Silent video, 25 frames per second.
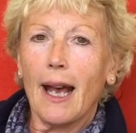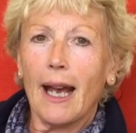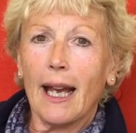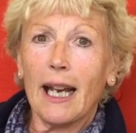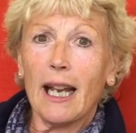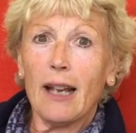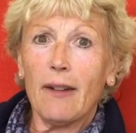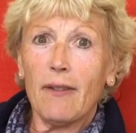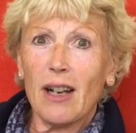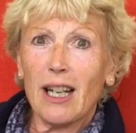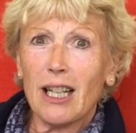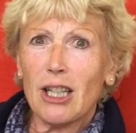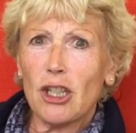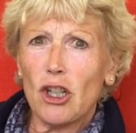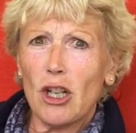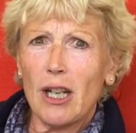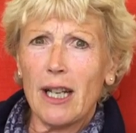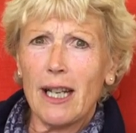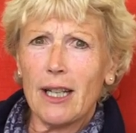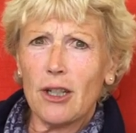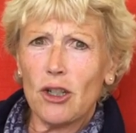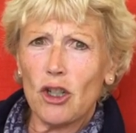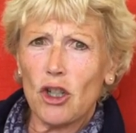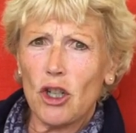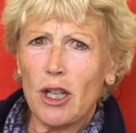and I've
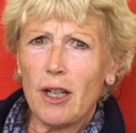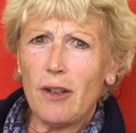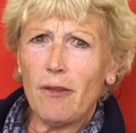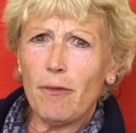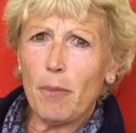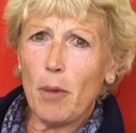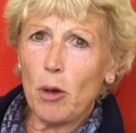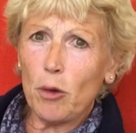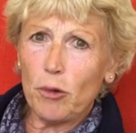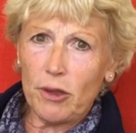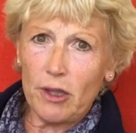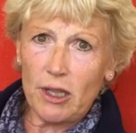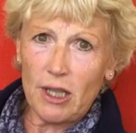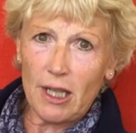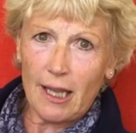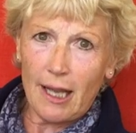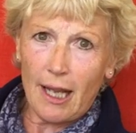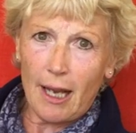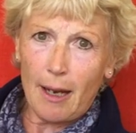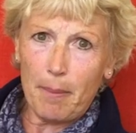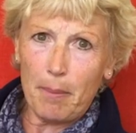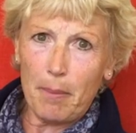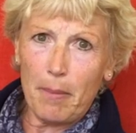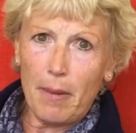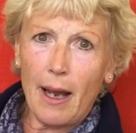actually achieved most of
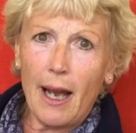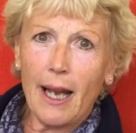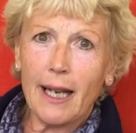them.